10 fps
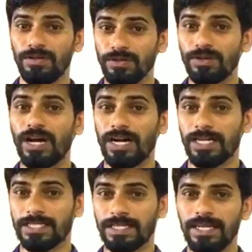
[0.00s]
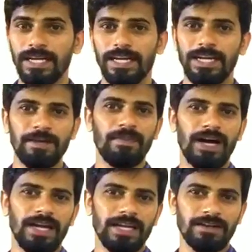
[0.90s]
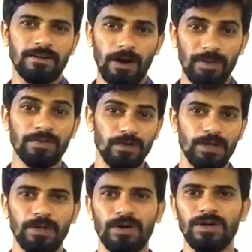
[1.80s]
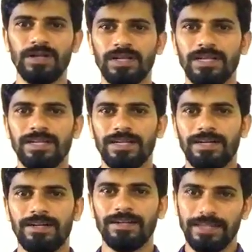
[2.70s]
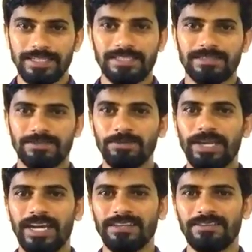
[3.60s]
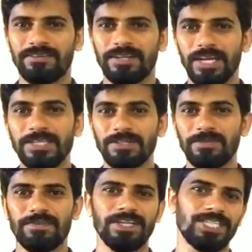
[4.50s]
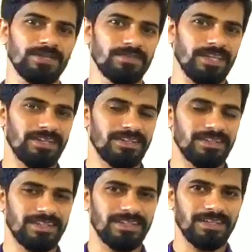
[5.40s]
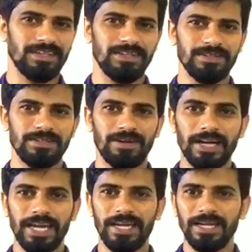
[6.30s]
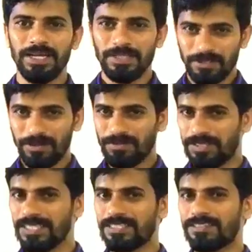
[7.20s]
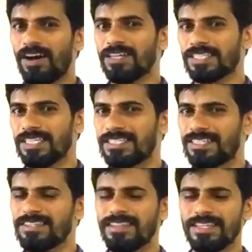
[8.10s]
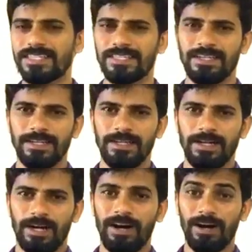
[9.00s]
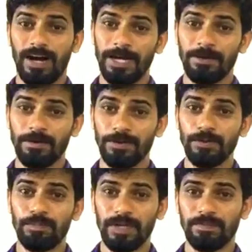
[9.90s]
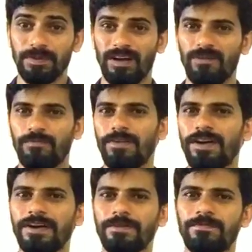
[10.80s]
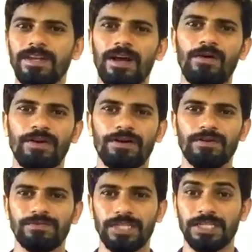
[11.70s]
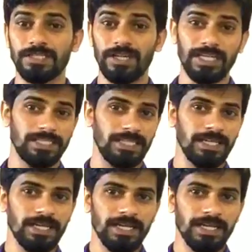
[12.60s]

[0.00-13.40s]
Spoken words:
you guys in my coming video. Let's together enjoy friendship then. Okay, So this task is just this. I know you people are very well aware of technology.